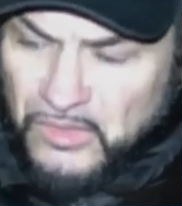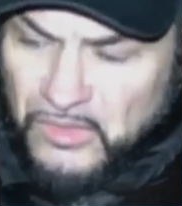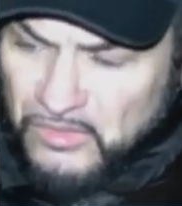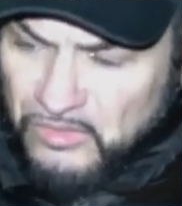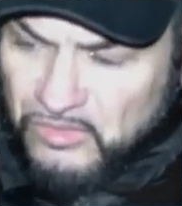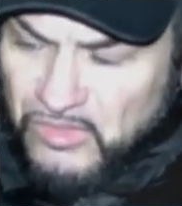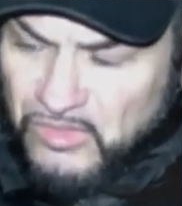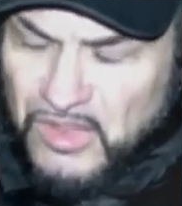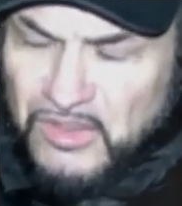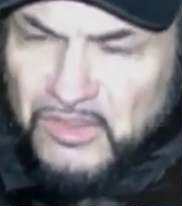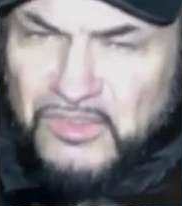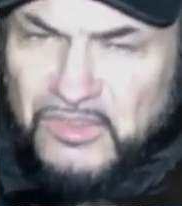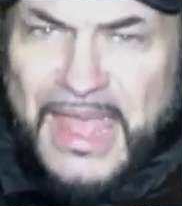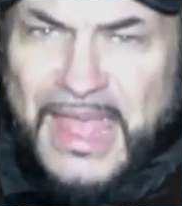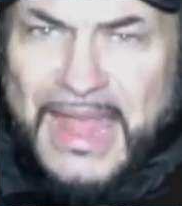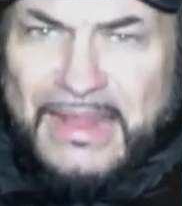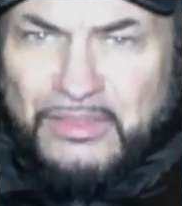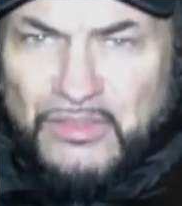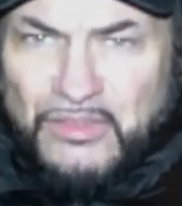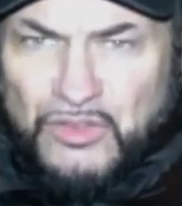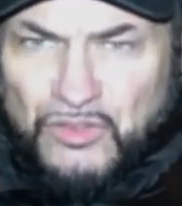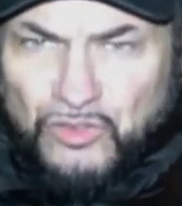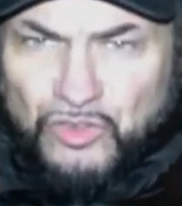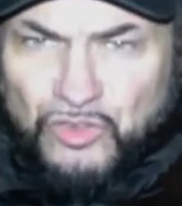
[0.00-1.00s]
The disc
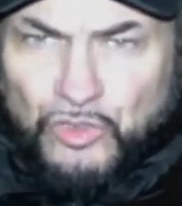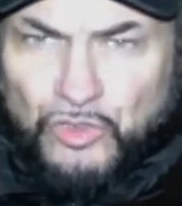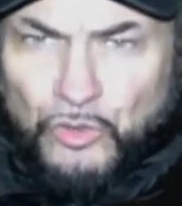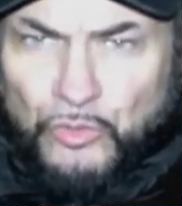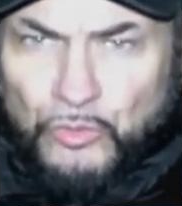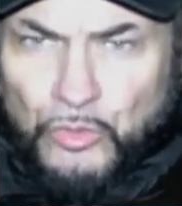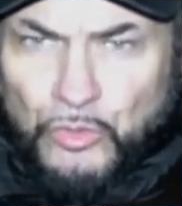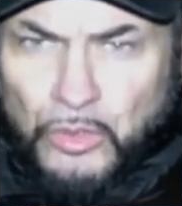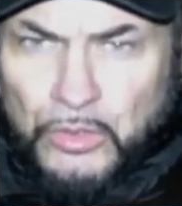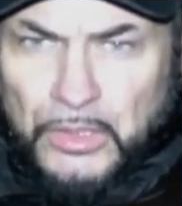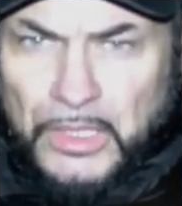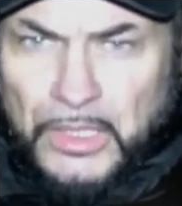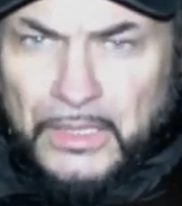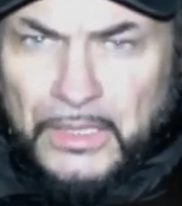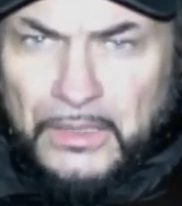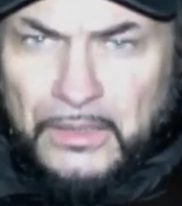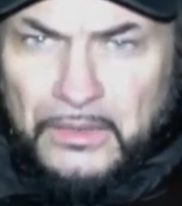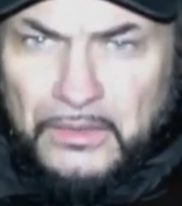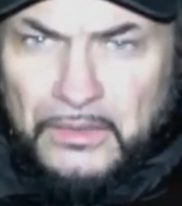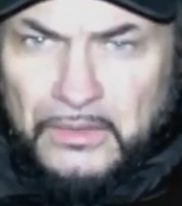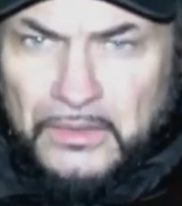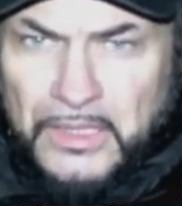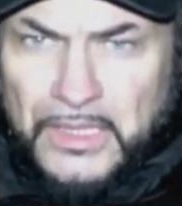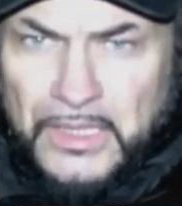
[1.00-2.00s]
had the tune on it.
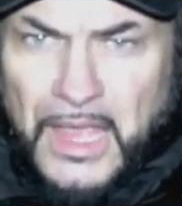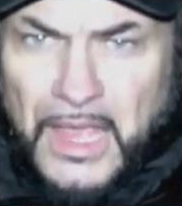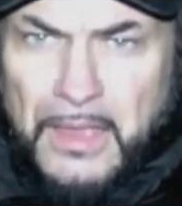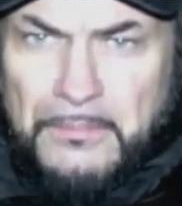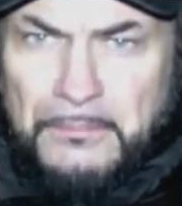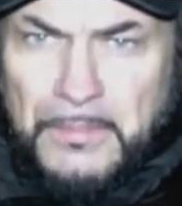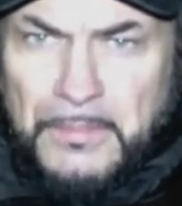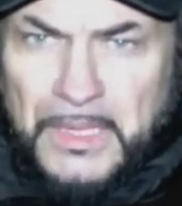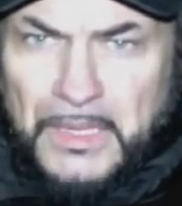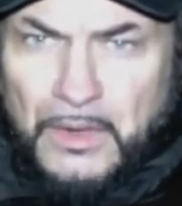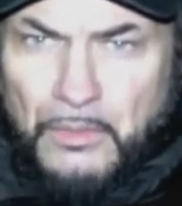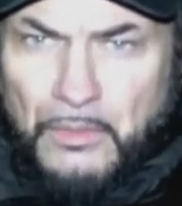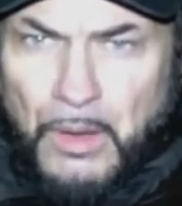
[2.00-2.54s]
You get me?